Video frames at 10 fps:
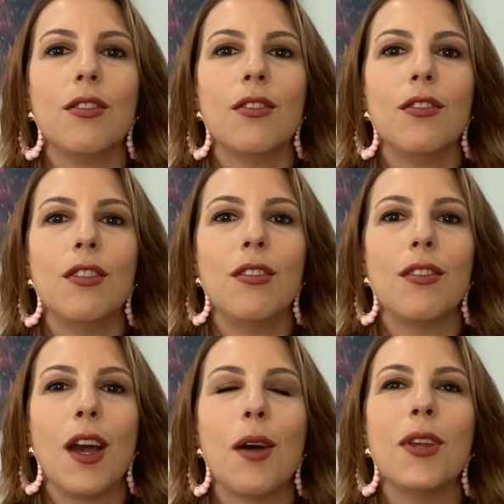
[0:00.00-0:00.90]
She's
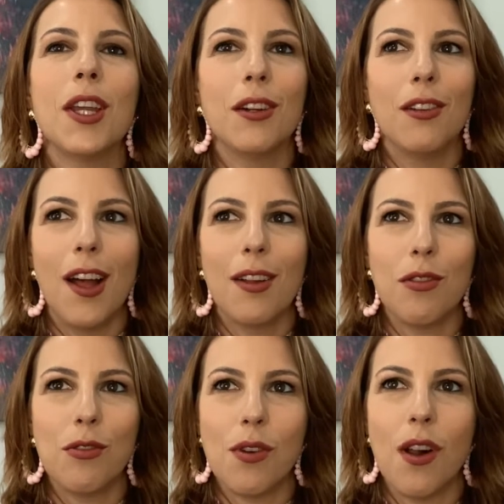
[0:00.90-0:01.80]
coming in a lot
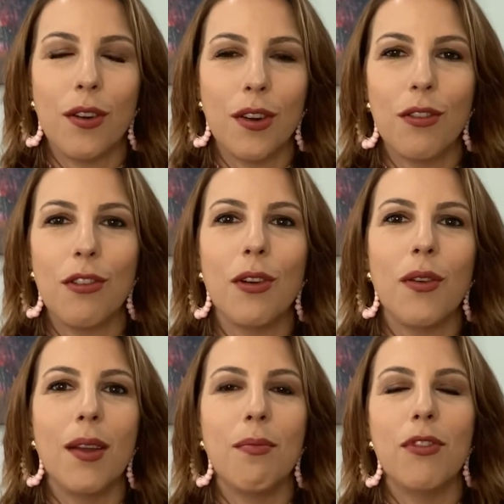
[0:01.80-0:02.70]
stronger. So
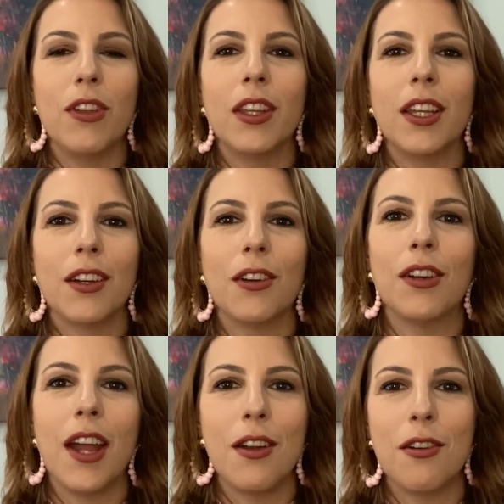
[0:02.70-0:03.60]
I'm feeling her
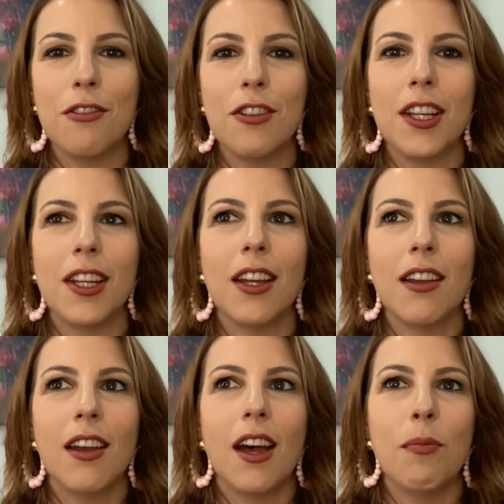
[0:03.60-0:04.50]
energy
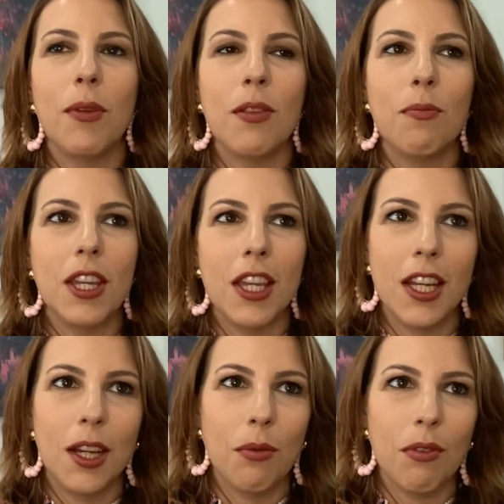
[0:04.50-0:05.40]
in the
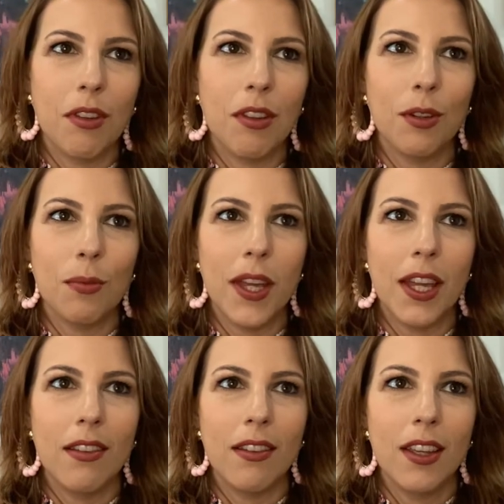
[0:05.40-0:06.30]
beginning was a little
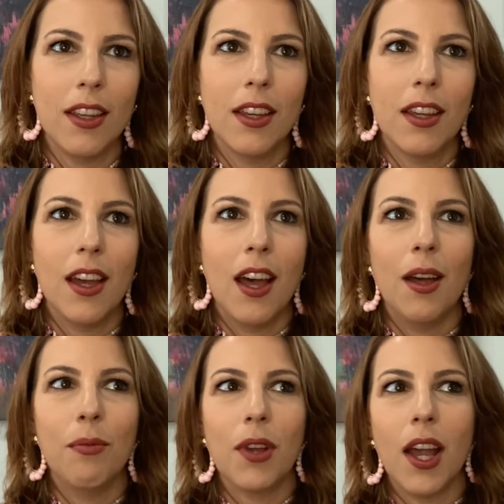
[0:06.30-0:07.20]
bit
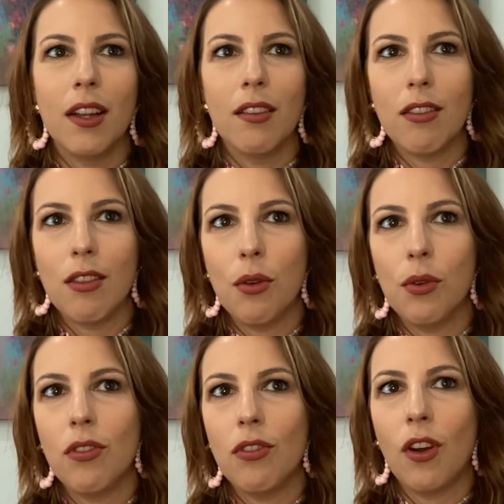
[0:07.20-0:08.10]
kind of slow
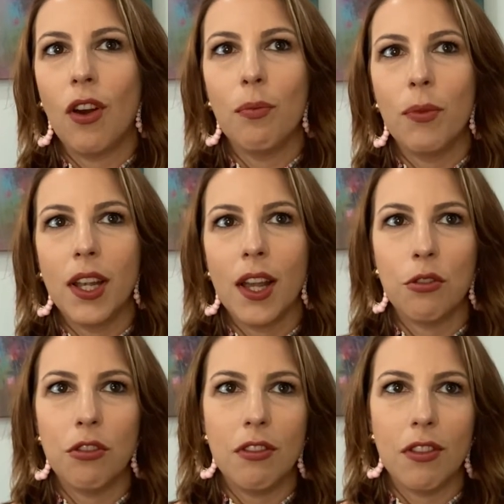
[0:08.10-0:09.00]
to start, but now
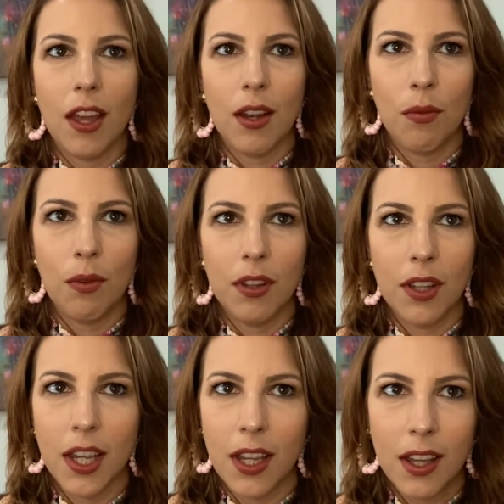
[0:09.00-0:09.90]
she's kind of
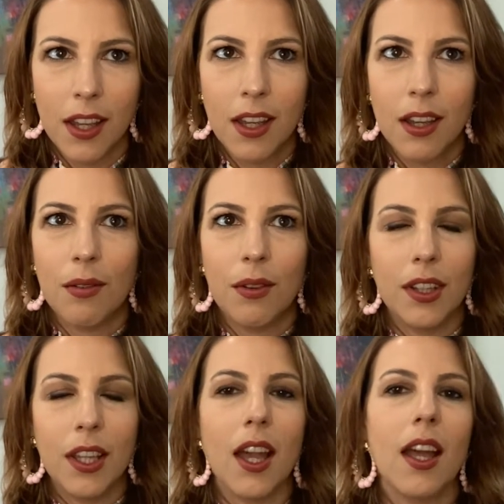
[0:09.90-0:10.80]
really
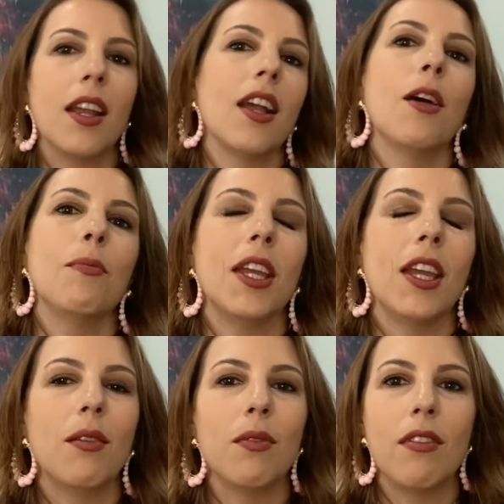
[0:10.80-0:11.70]
kind of coming
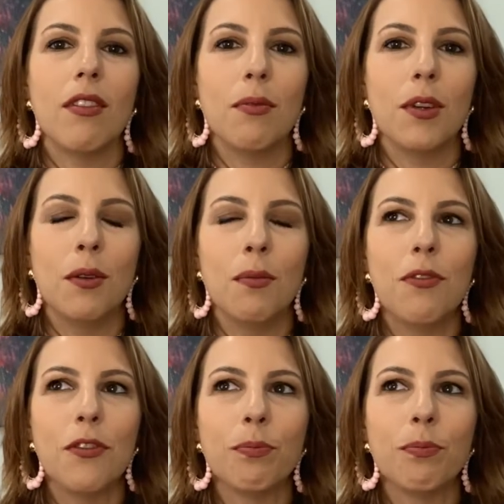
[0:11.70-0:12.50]
in with some oomph.